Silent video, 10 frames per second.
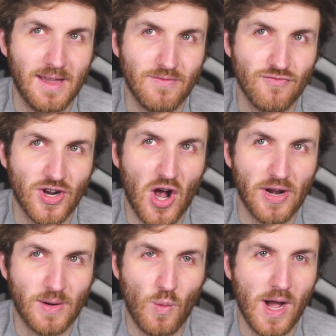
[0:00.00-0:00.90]

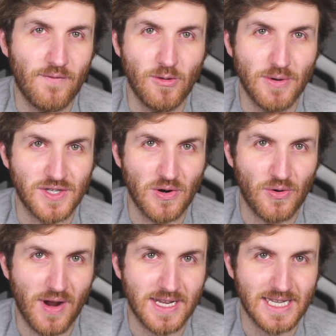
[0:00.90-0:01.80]
regarding why football's gone
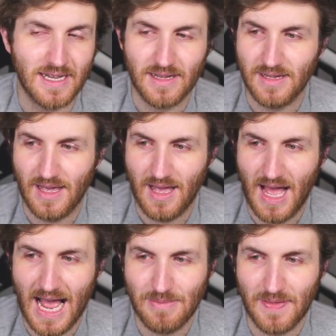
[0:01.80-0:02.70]
crazy?
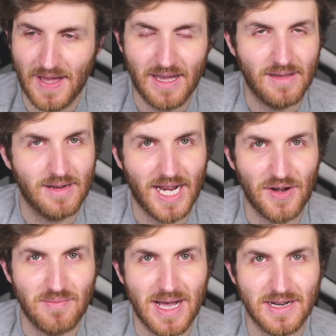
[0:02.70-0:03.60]
I'm in that kind
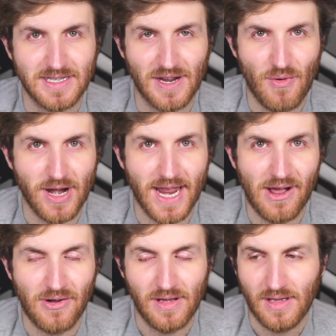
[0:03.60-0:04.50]
of mindset right
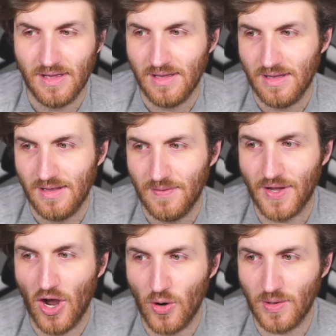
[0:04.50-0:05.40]
now. The
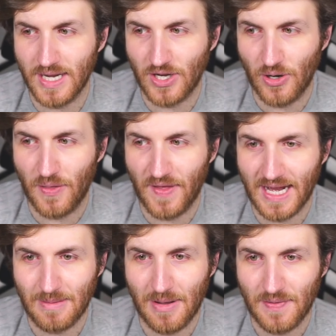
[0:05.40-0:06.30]
only good
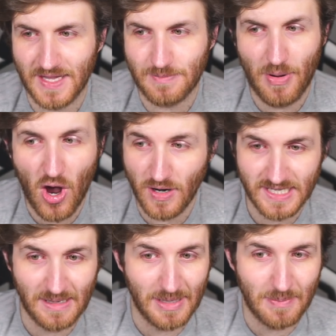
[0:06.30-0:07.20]
thing about this
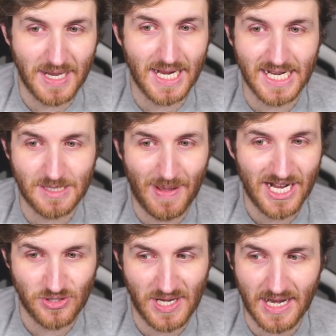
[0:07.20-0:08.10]
possibly being a
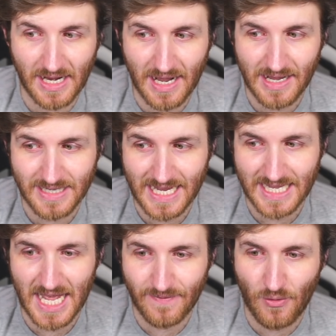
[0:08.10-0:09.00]
special day, guys, is
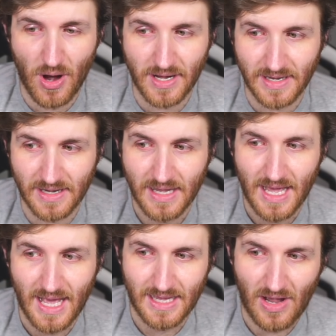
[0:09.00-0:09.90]
that I've grinded
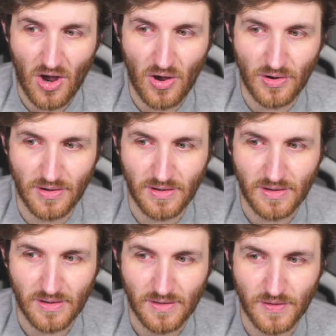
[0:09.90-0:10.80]
on
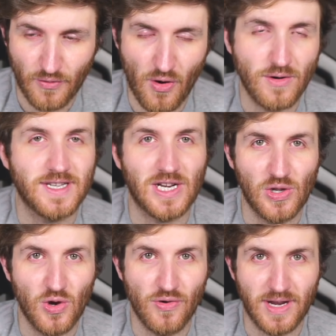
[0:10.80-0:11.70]
the road to
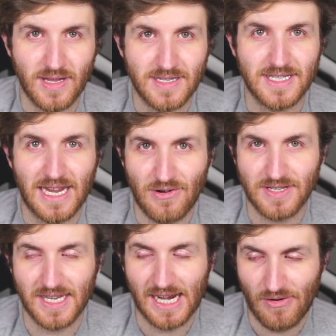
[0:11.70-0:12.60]
glory, 0
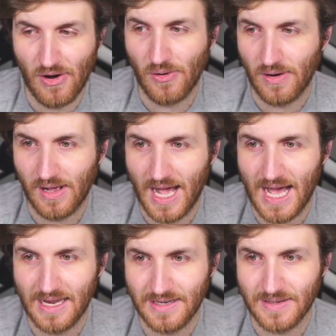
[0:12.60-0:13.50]
to hero,
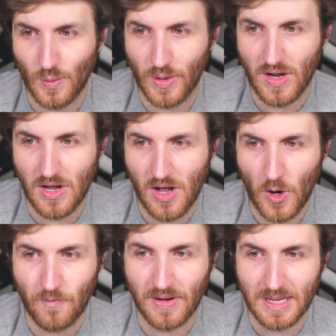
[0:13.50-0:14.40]
and we are
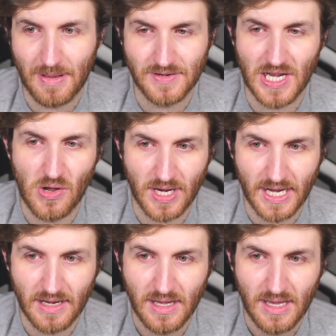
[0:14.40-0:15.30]
hopefully about to lock
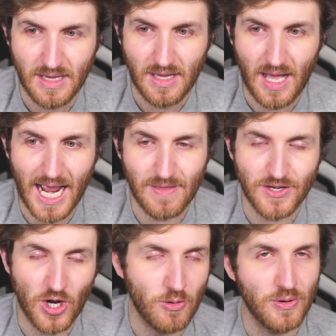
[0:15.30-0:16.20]
in either
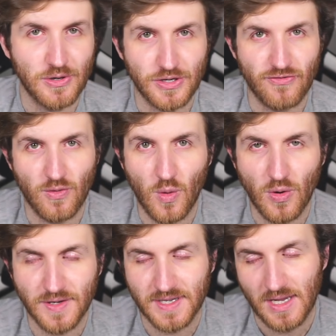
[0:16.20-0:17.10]
top 100
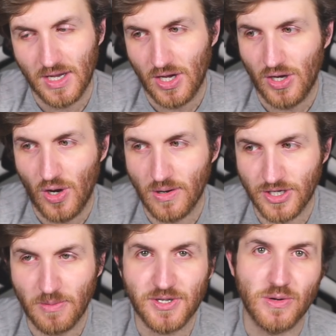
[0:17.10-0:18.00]
rewards or
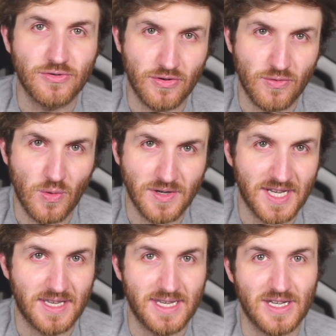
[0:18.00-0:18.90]
top 200 rewards.
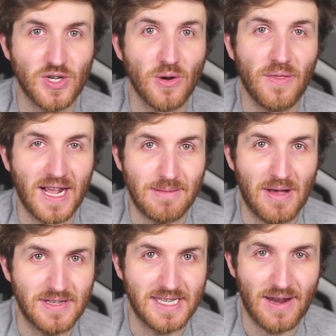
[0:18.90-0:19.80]
That's a good thing
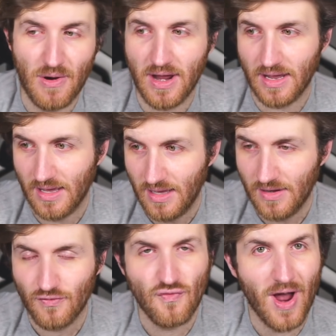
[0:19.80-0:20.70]
about today, right?
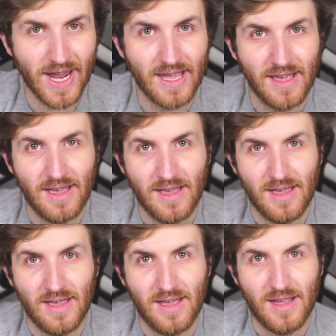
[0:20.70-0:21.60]
Right?
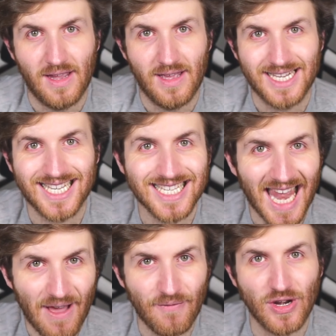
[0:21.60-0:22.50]

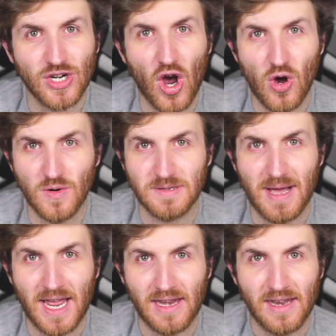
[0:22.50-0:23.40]
7 goals,
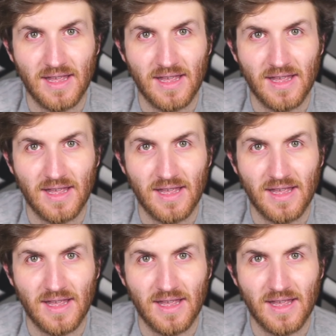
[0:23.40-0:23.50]
man.